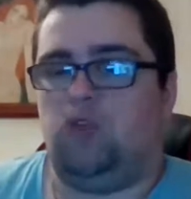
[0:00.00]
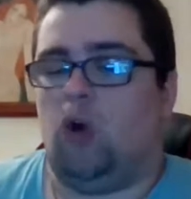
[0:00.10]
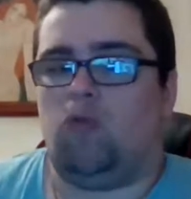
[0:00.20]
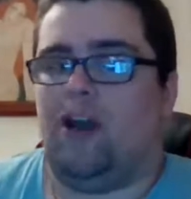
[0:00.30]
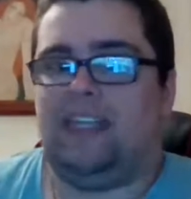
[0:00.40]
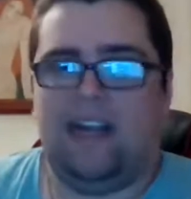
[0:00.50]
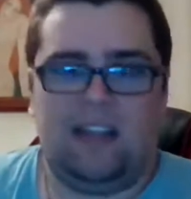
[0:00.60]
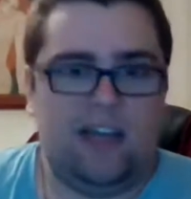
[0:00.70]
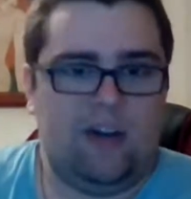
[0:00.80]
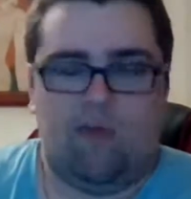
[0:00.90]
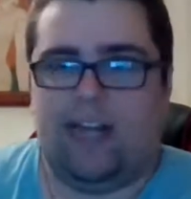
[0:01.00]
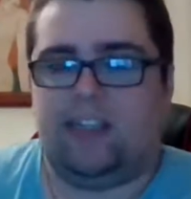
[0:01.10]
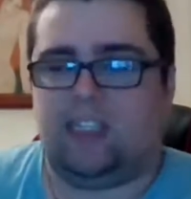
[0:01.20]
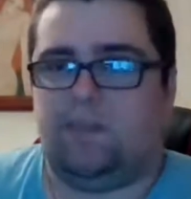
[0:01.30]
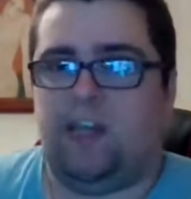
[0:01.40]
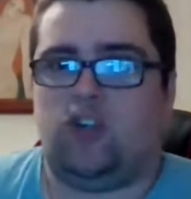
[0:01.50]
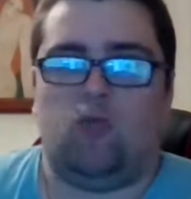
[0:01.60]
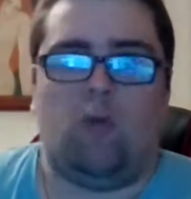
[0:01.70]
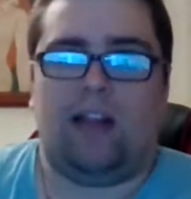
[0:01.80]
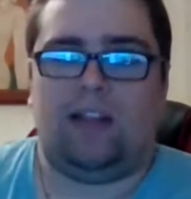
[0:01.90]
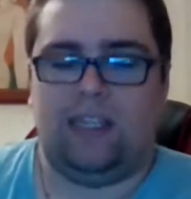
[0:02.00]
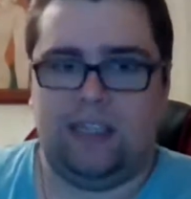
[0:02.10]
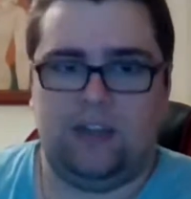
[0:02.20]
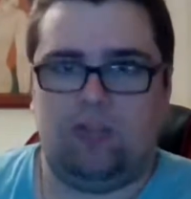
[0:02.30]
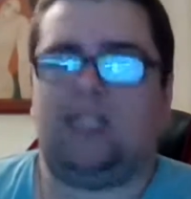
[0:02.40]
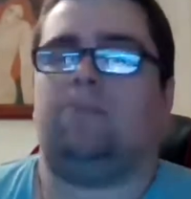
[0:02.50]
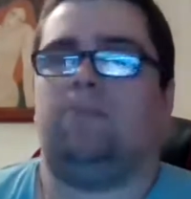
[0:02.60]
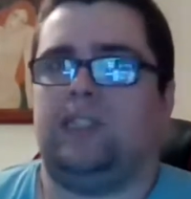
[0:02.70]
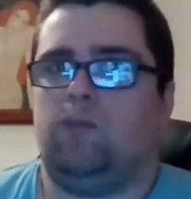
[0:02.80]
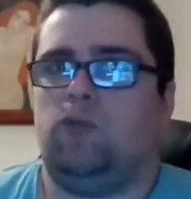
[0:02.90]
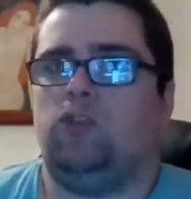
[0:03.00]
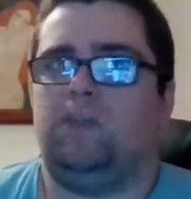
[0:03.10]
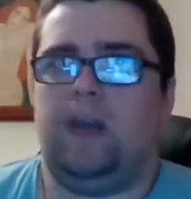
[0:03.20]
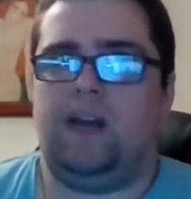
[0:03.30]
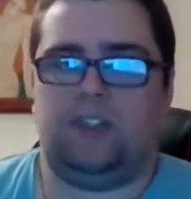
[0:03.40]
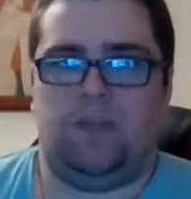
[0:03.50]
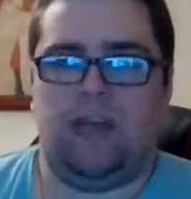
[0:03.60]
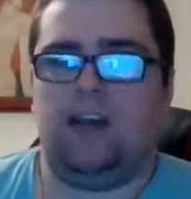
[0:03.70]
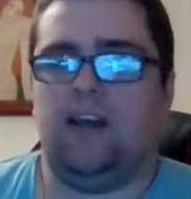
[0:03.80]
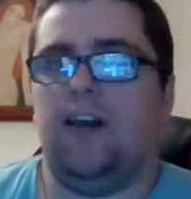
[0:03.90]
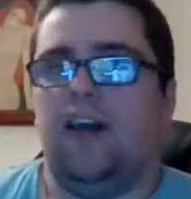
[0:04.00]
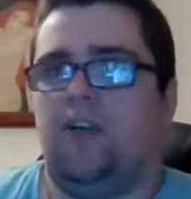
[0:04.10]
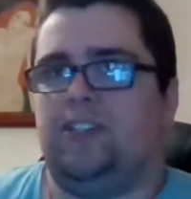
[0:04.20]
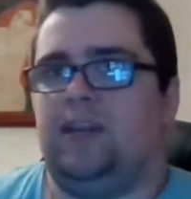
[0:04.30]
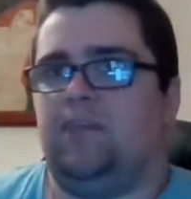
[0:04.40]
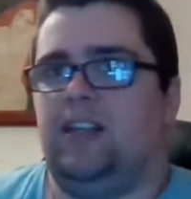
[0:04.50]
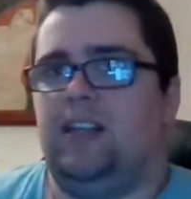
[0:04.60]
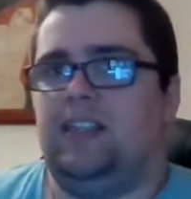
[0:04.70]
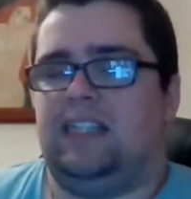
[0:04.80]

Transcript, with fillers: don't write anything and write a speech while listening to some some good speaker speak or something like